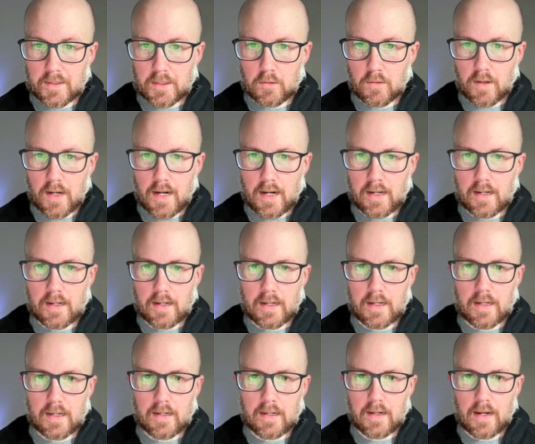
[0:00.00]
UI.
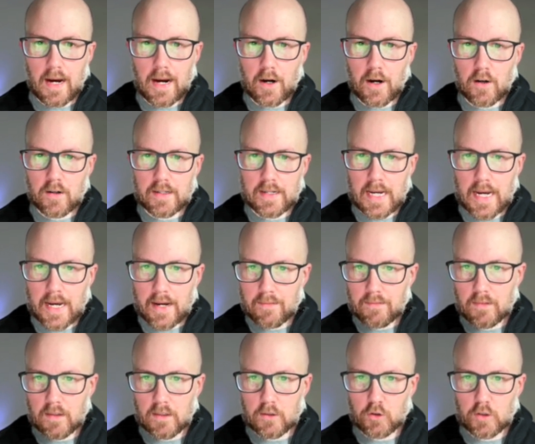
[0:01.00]
And I already have
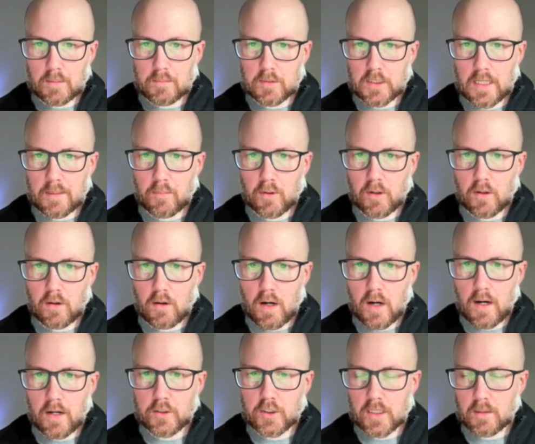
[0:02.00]
the Dreamshaper
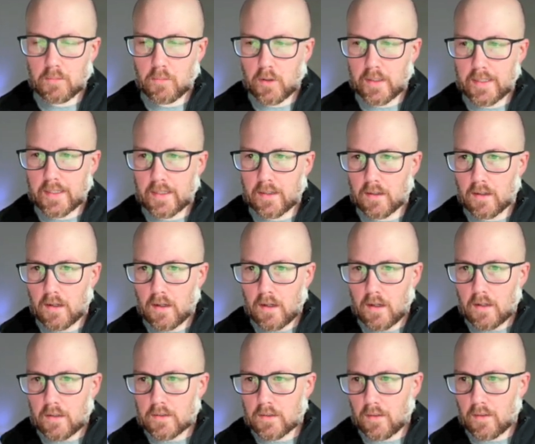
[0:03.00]
uh, checkpoint here.
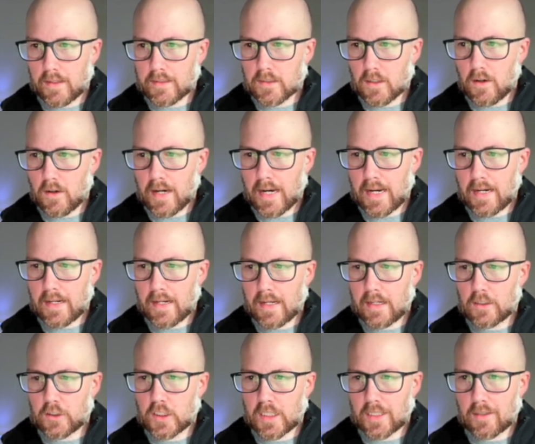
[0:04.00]
So let's go ahead
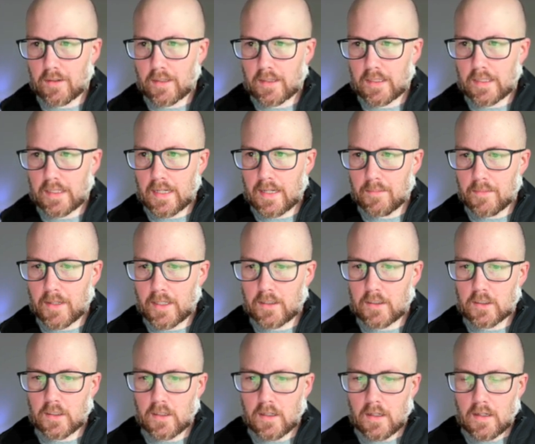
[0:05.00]
and generate the
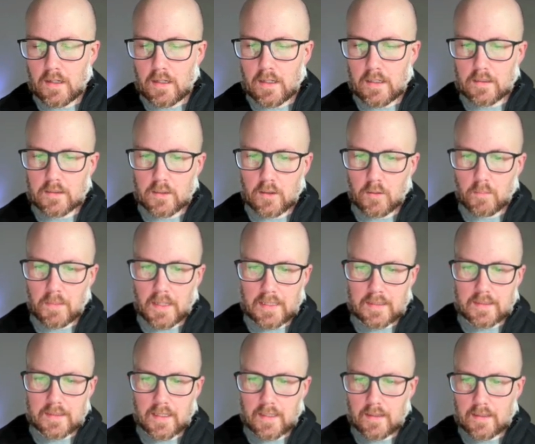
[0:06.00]
image. And so
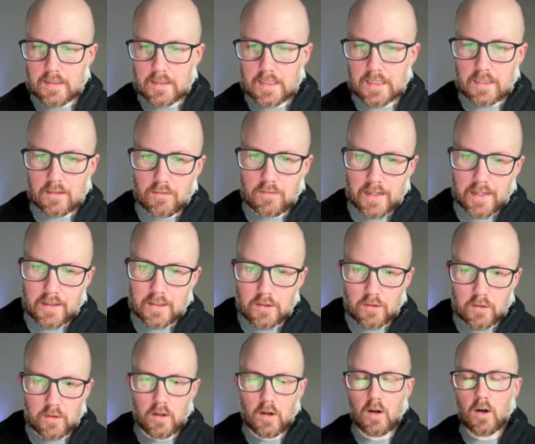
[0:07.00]
based on the seed value
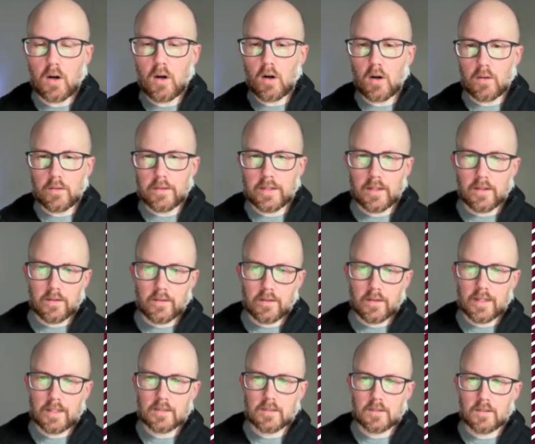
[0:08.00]
and all the other
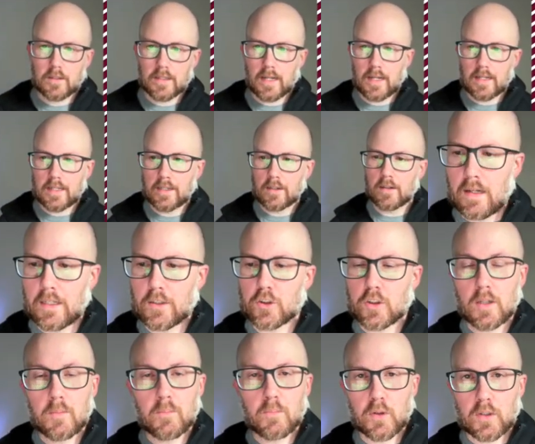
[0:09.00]
things going on here, it
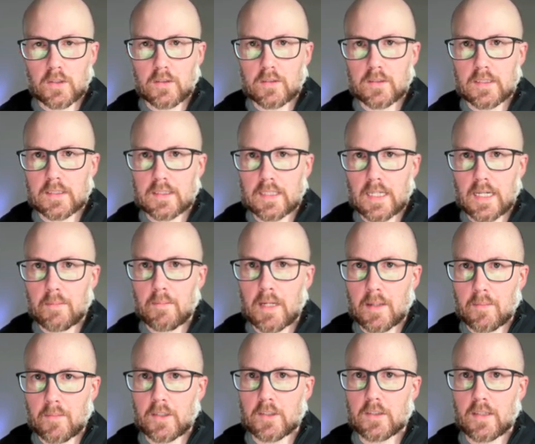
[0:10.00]
should produce the same
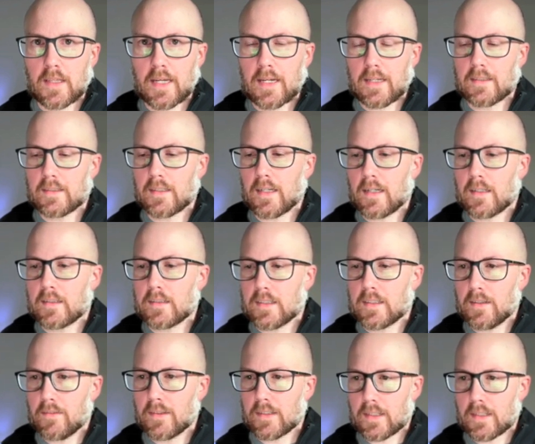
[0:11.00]
image that is on
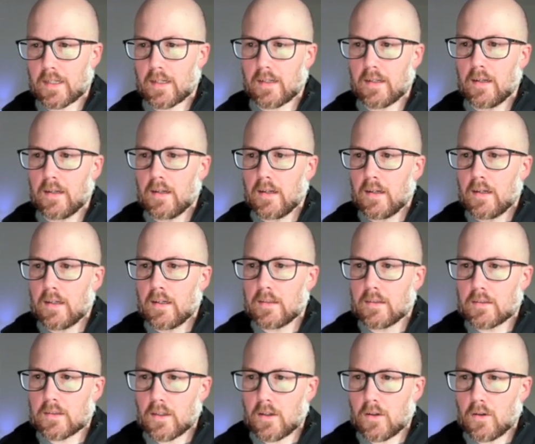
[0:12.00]
Civitai. And
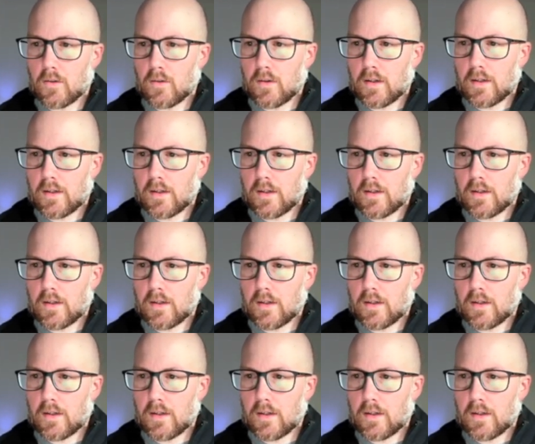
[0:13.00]
so